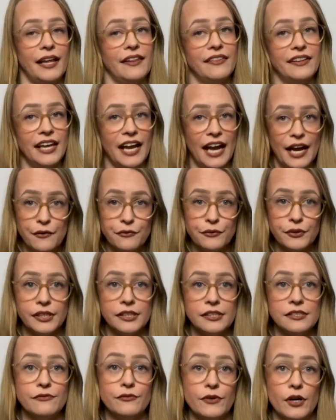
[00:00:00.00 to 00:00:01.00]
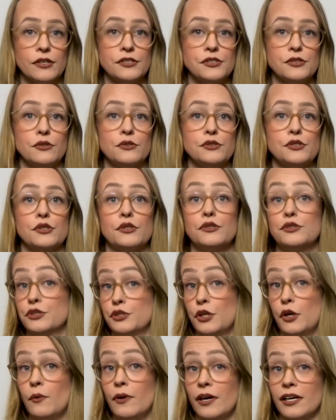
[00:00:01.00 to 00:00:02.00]
and the African fossils
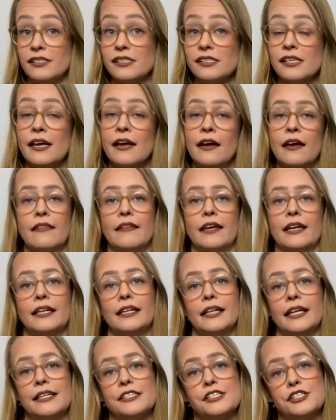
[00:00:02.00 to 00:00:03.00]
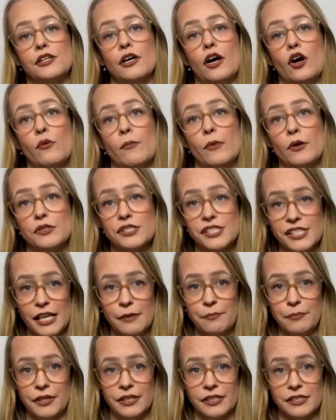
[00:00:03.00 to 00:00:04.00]
show us that it led to Homo
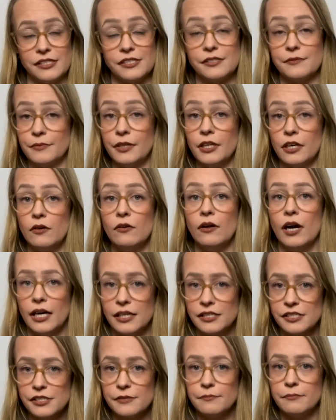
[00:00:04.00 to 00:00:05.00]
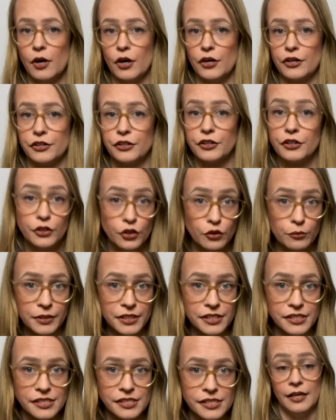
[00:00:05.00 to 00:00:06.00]
sapiens, you know, us modern
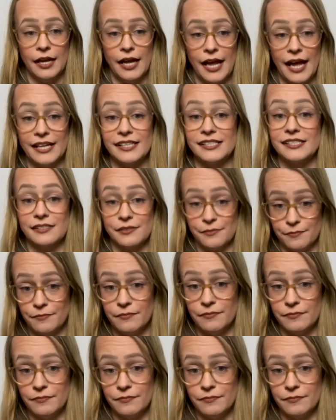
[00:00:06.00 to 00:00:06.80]
humans, as